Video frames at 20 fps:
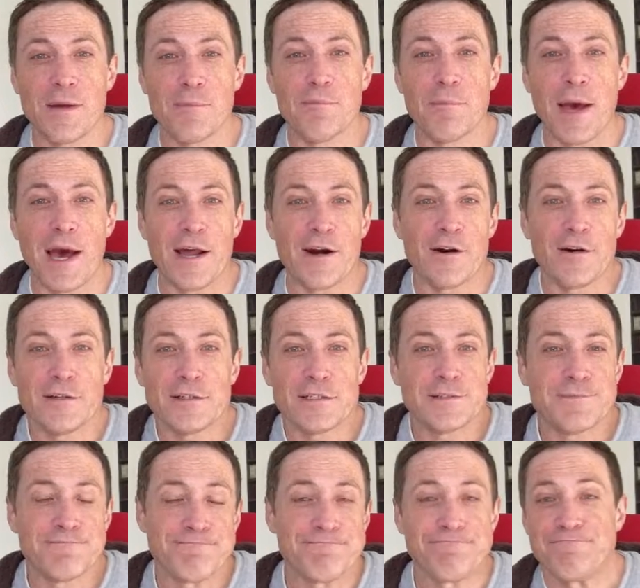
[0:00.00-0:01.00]
matters.
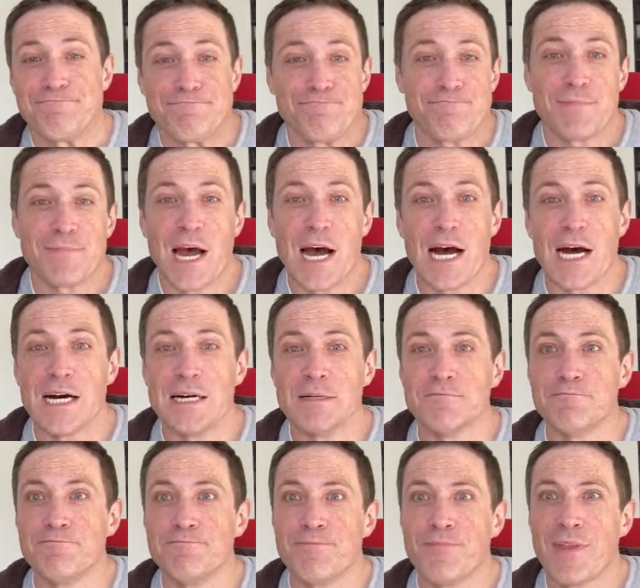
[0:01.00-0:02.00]
I
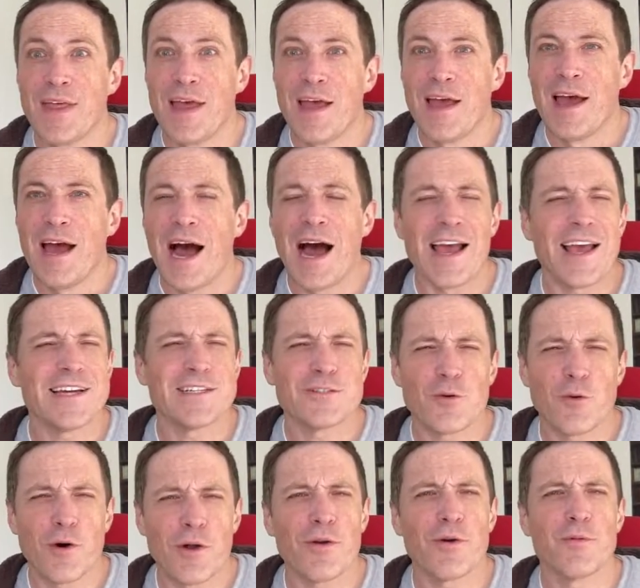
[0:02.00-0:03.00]
guess
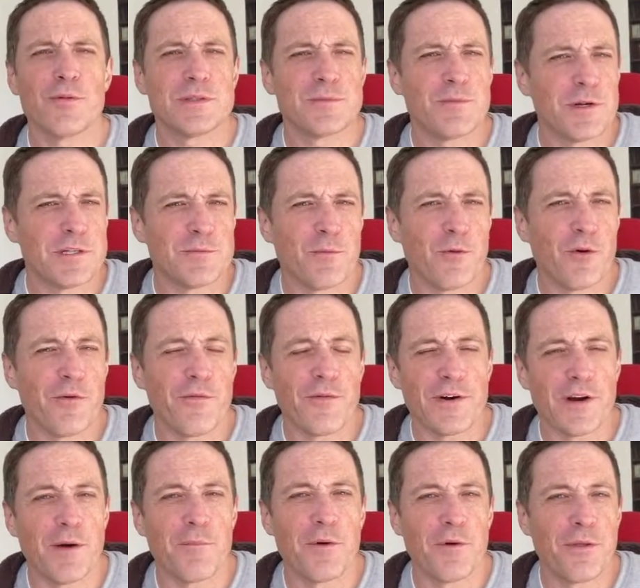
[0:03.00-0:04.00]
Euler was much more of a
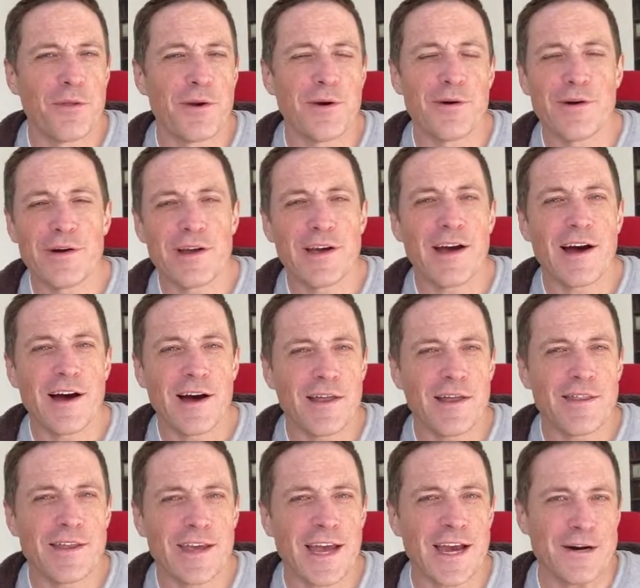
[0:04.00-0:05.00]
number theory guy
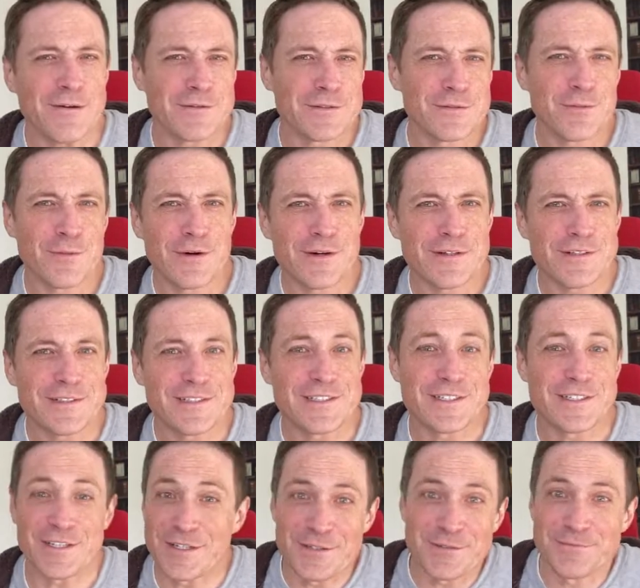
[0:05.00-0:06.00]
than Gauss was,
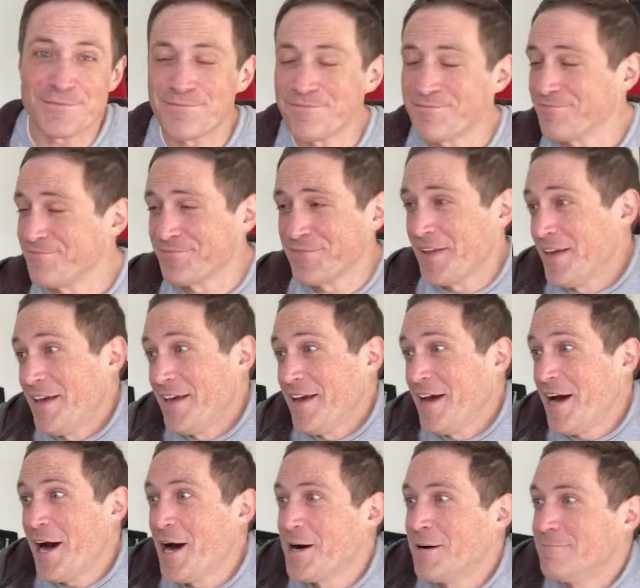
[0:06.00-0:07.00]
so...
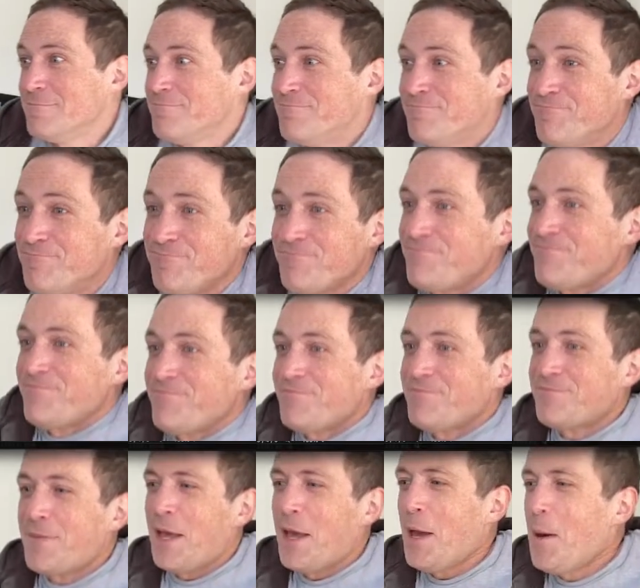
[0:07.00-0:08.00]

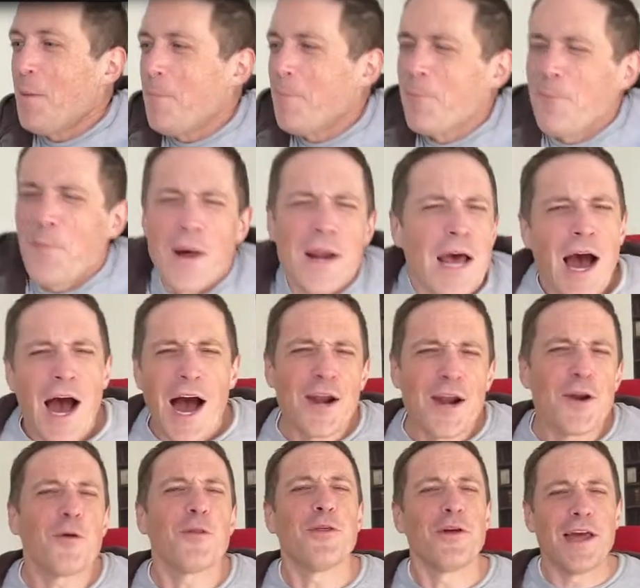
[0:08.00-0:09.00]
but I
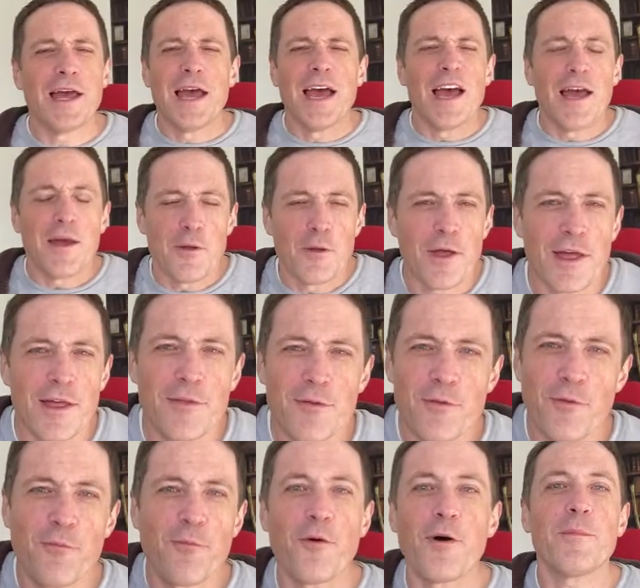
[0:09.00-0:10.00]
don't think... The
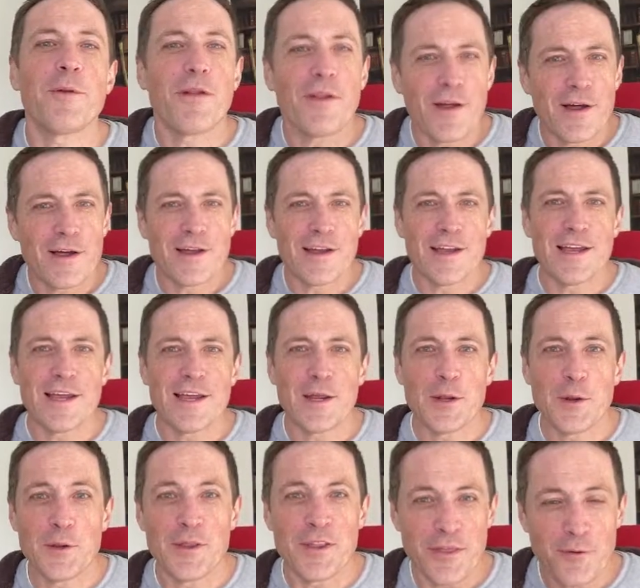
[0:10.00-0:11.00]
formula...
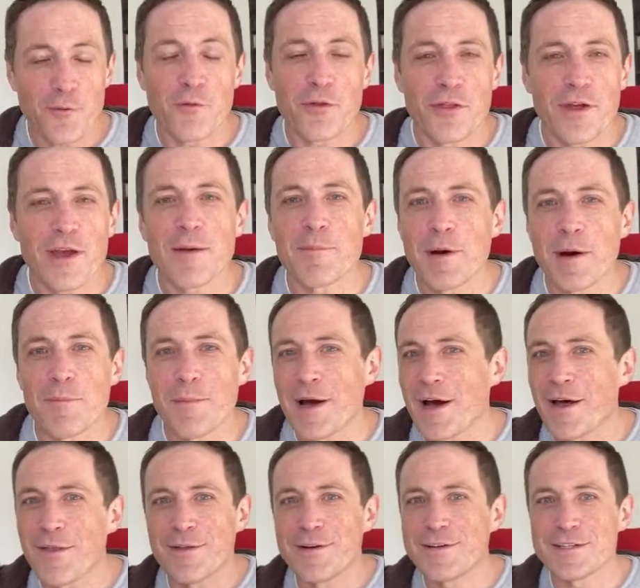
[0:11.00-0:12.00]
The thing about
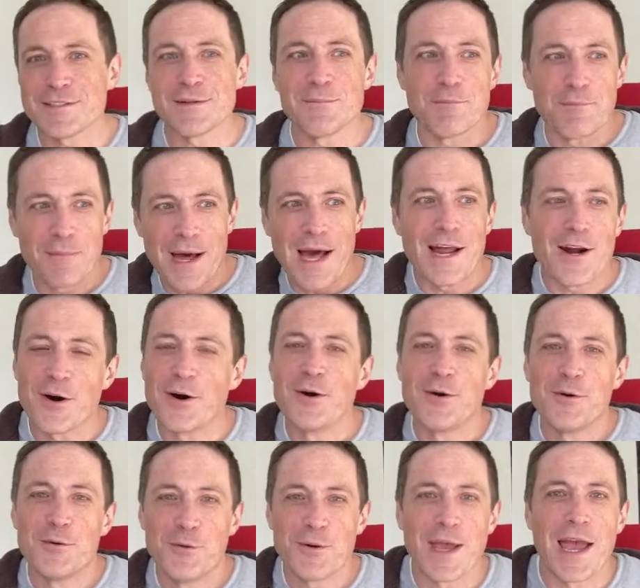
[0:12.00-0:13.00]
math, it doesn't matter
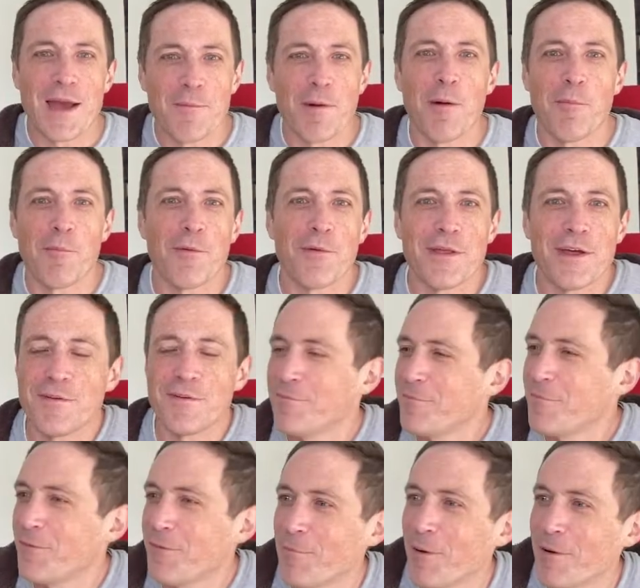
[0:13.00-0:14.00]
who came up with it,
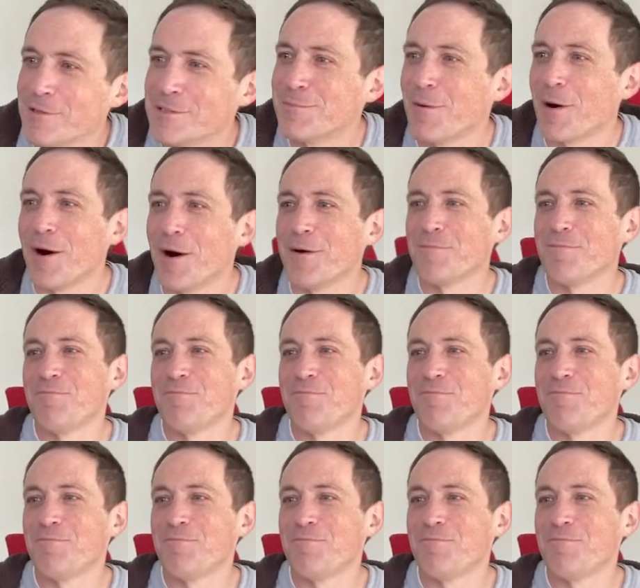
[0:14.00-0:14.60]
for the most part.